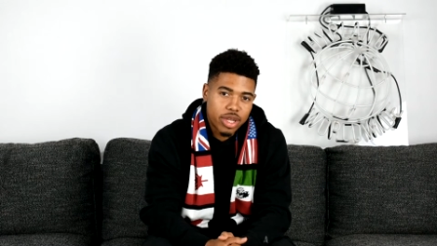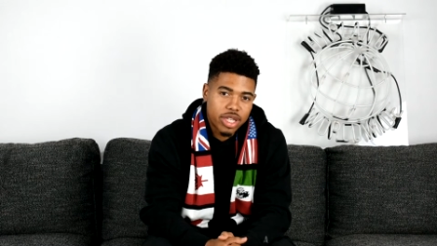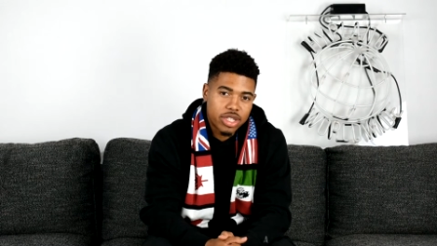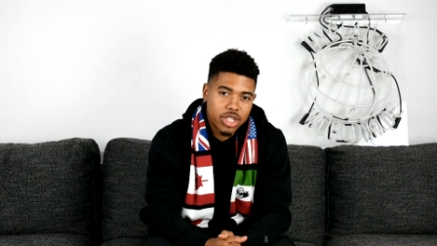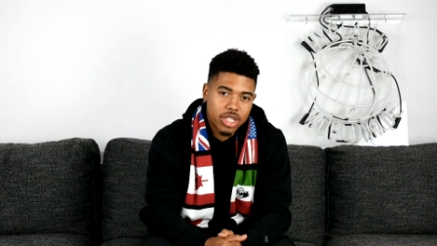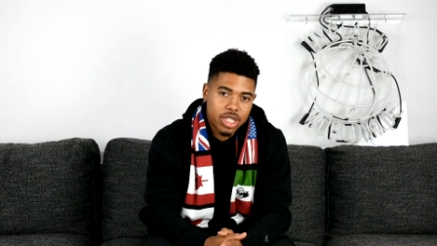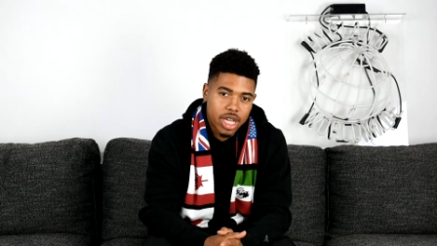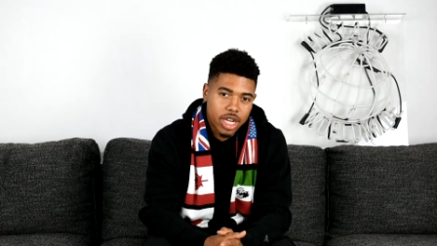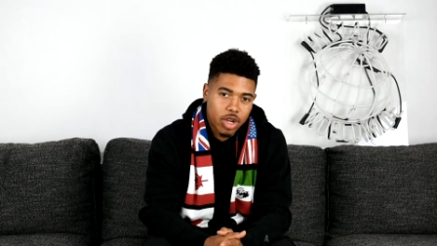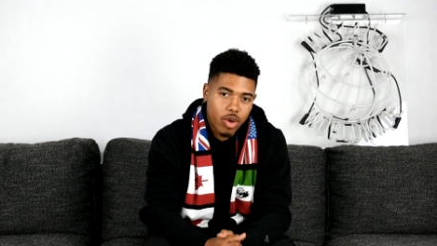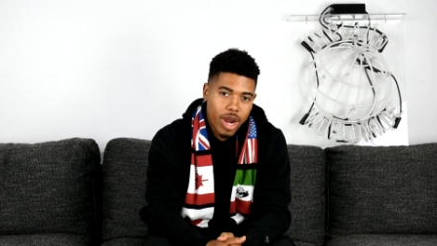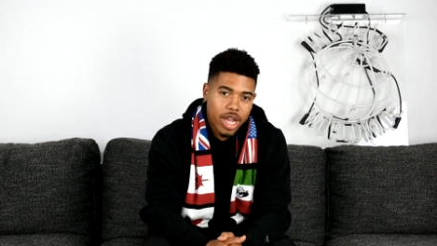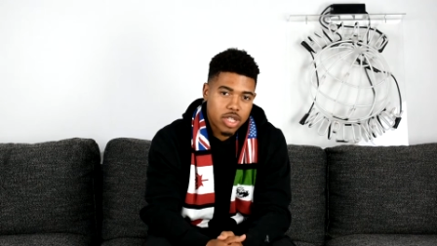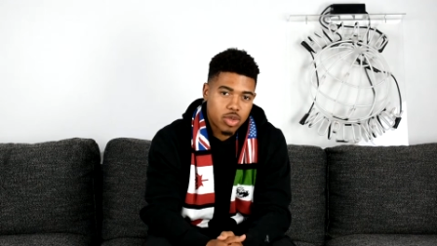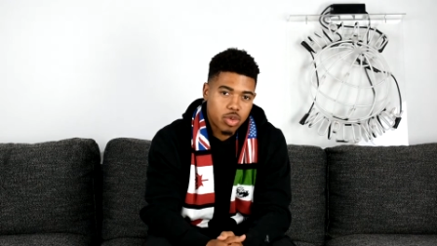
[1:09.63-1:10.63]
Really just like
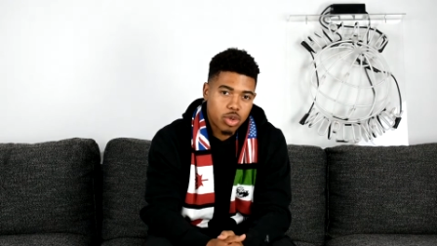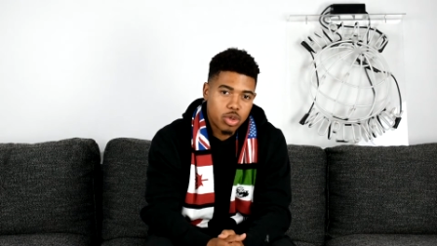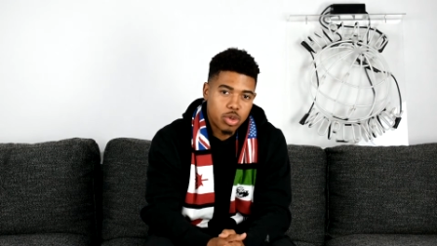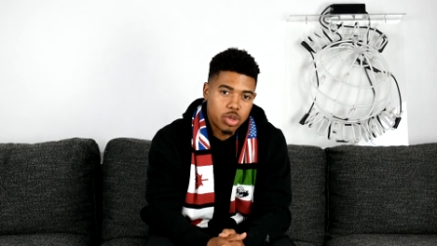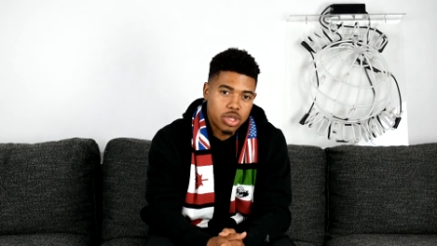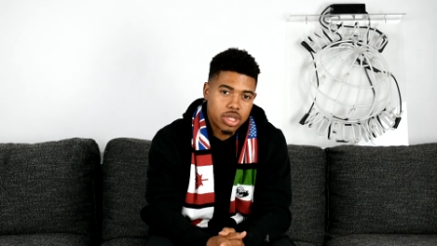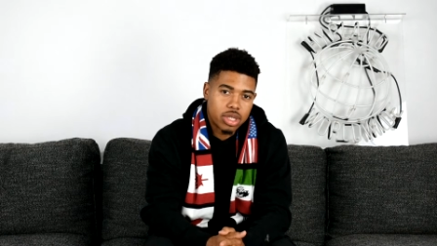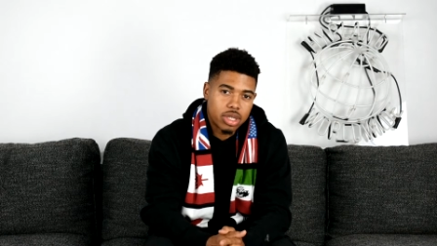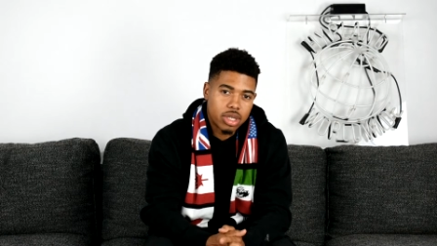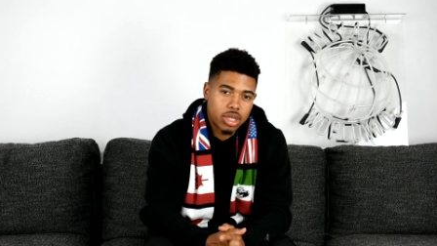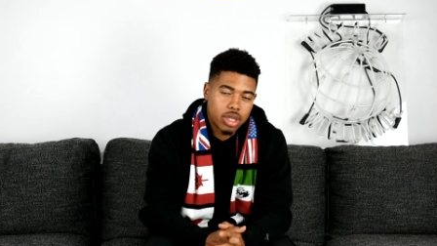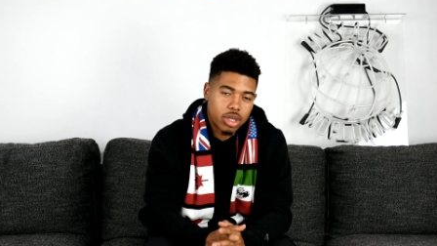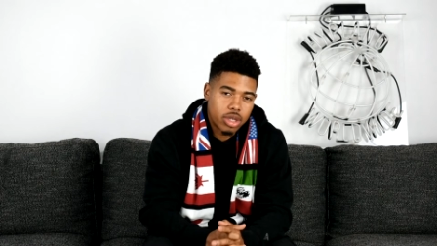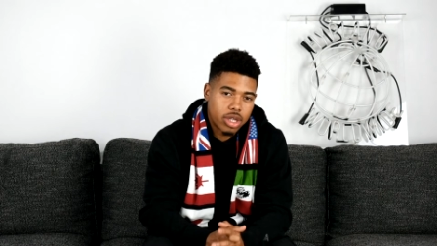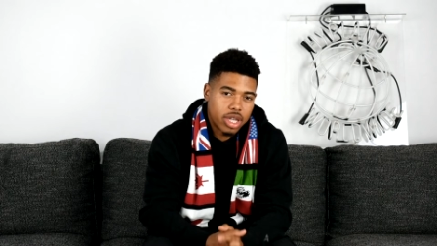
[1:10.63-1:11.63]
grassroots,
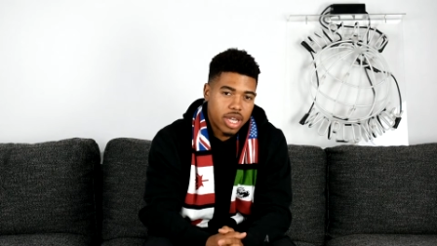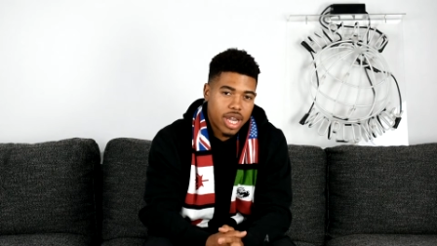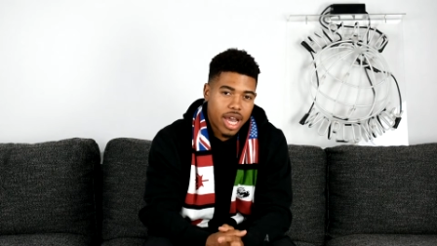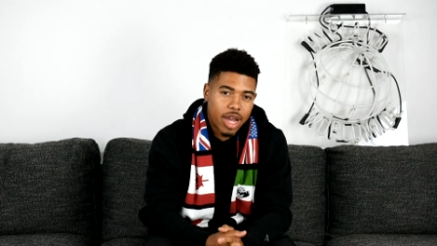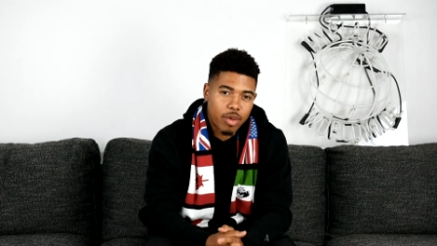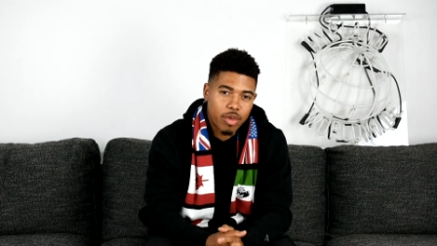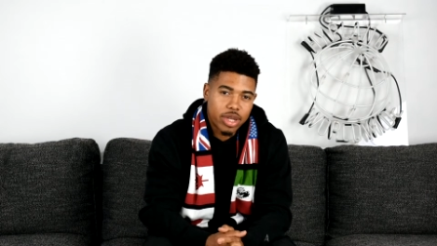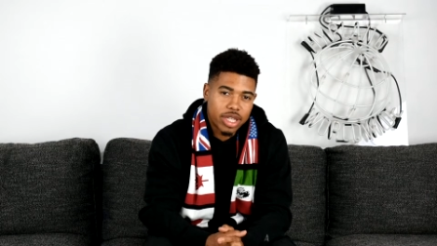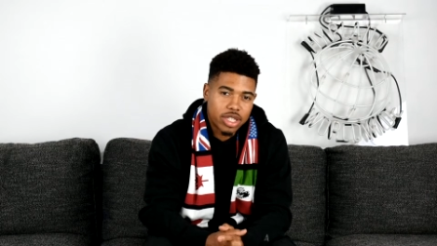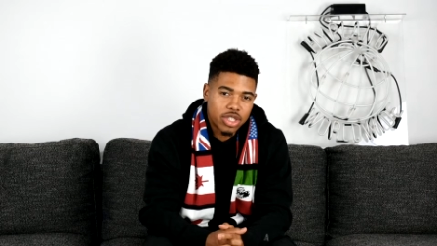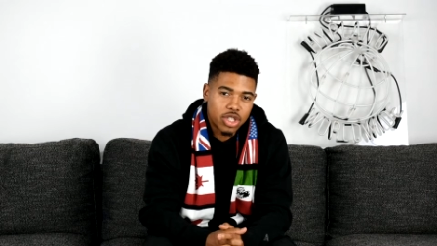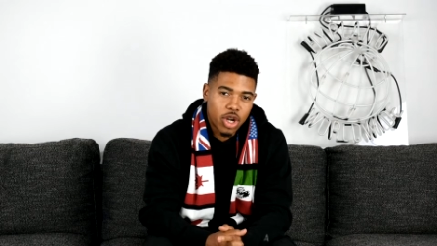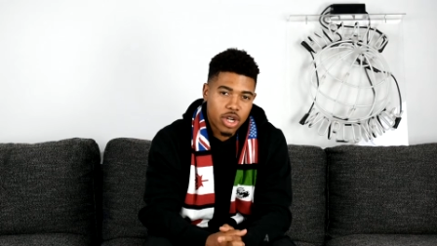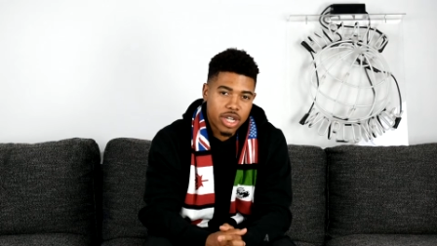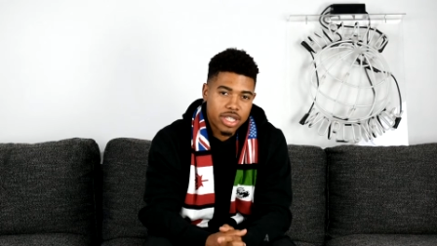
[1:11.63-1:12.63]
not really
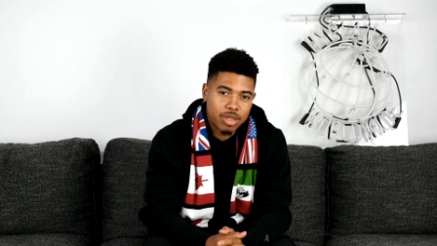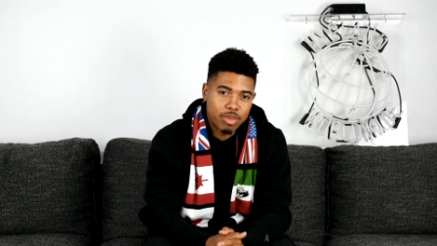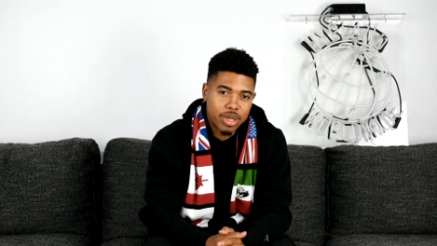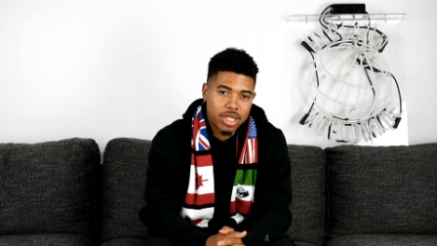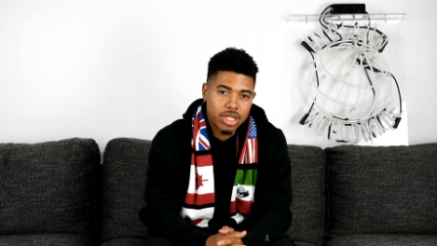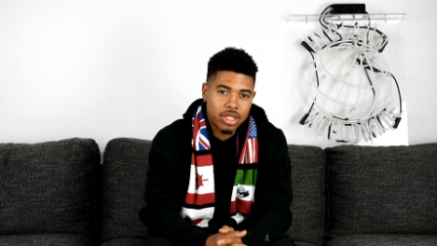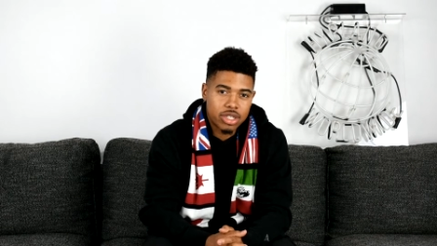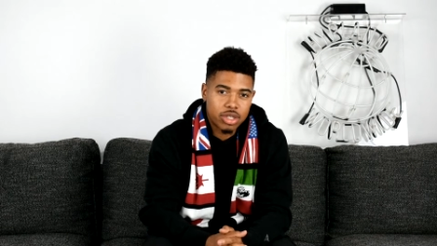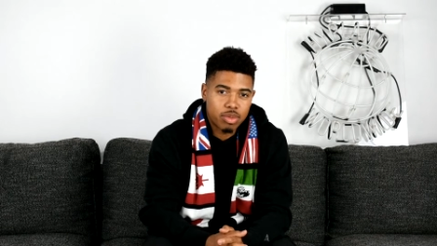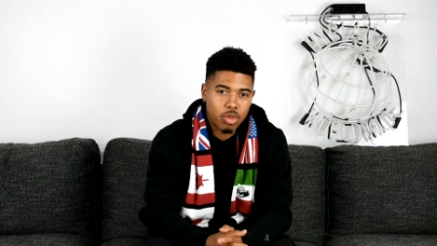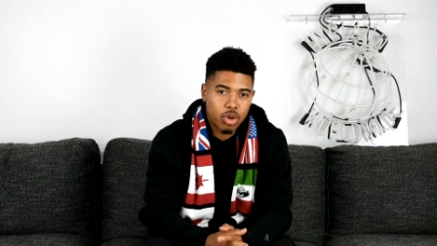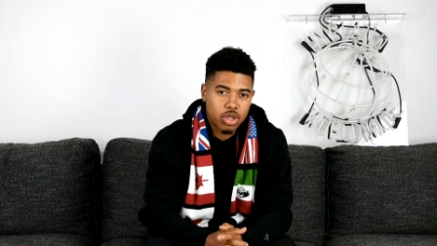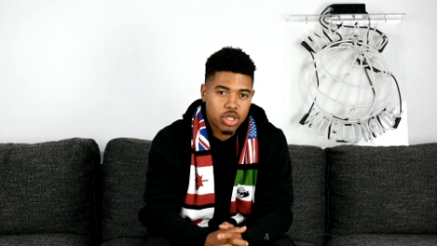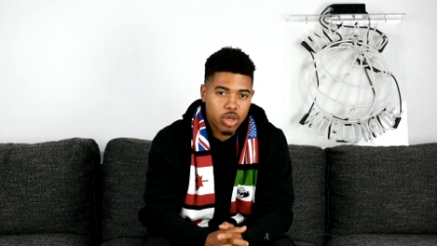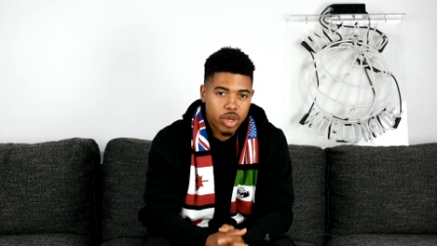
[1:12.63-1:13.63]
starting as a business, just
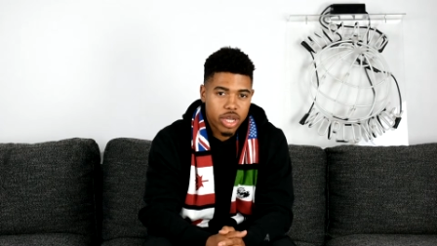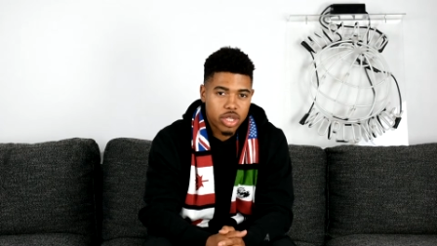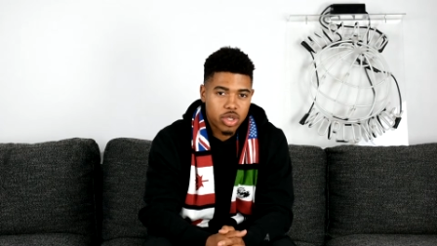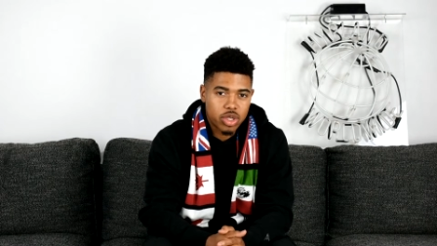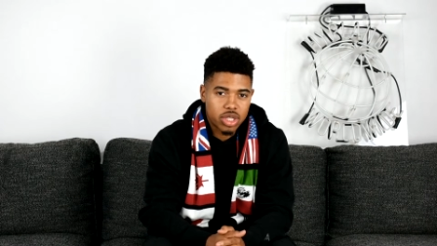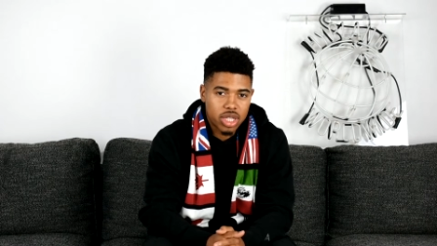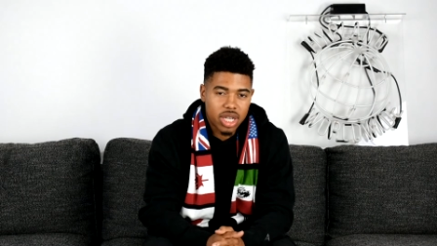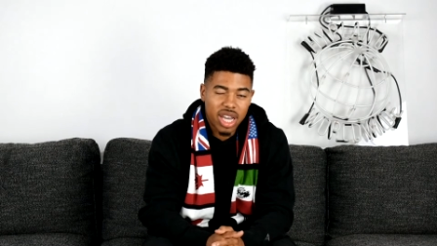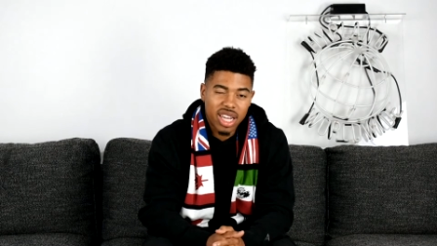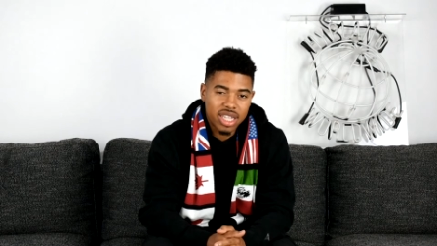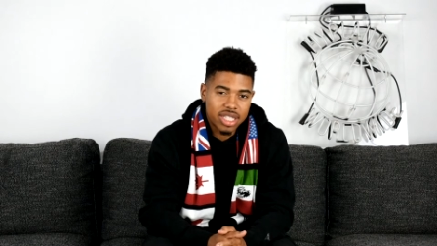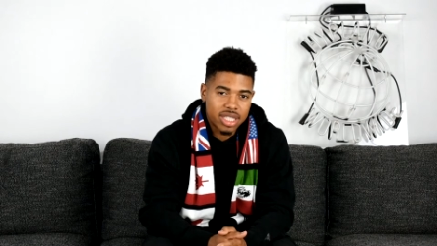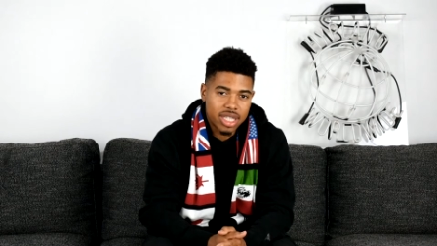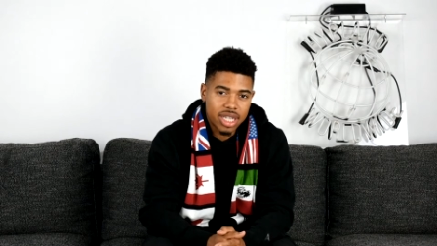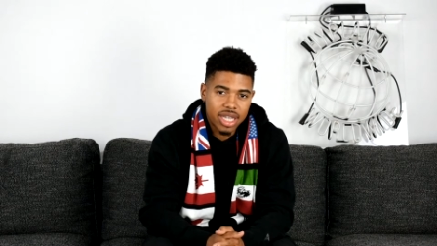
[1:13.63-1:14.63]
more so interest in
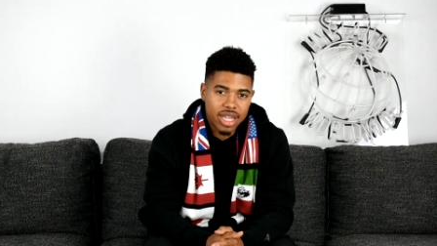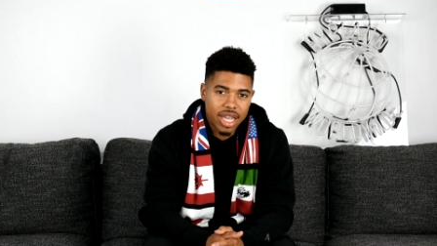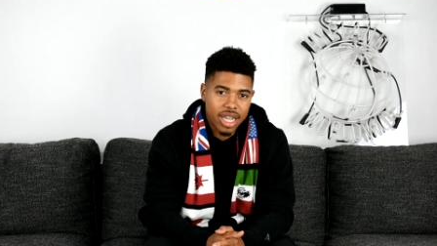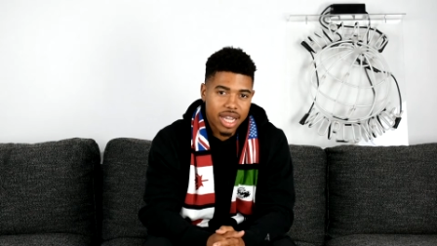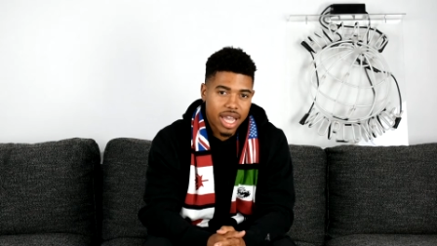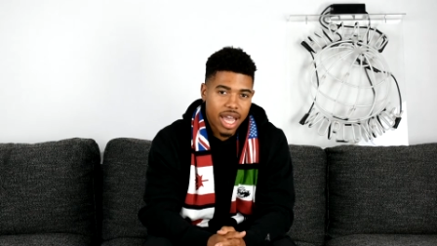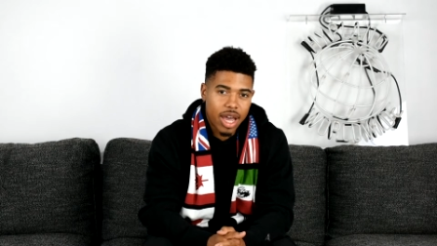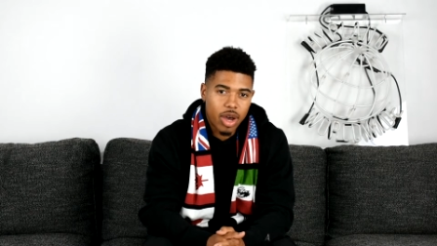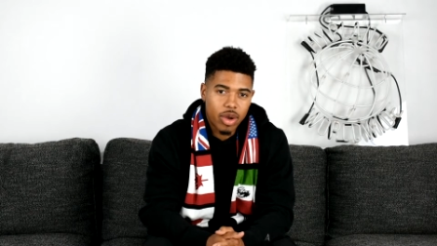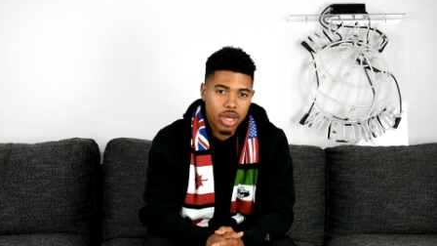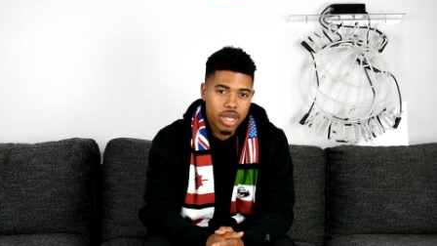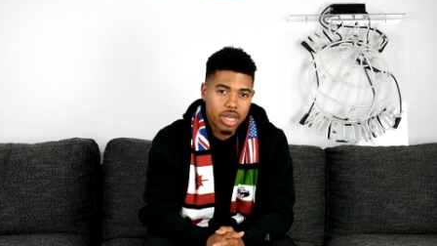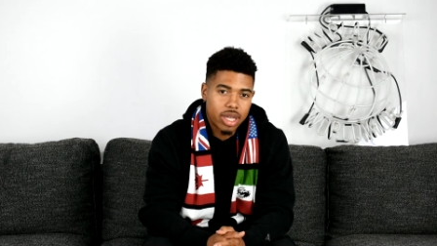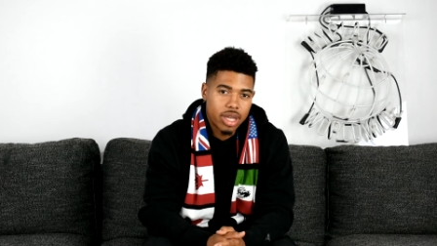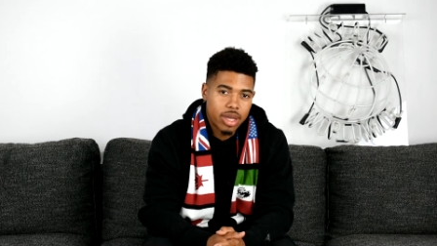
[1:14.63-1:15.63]
kind of seeing like how
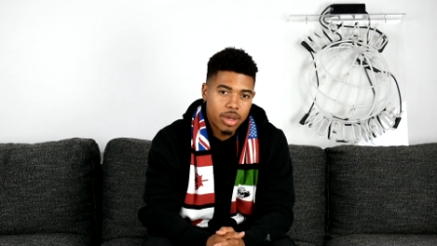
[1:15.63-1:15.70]
it